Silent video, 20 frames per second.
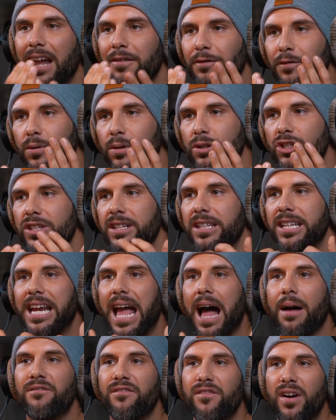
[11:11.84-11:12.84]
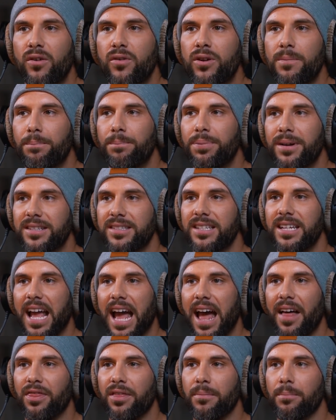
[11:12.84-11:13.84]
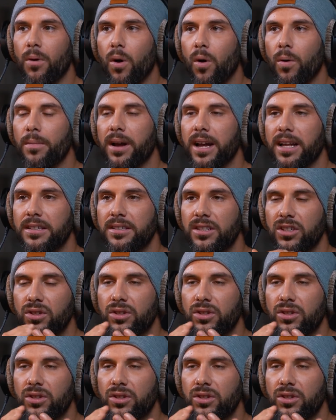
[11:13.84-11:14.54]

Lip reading: unfortunately, I'm very busy at the moment.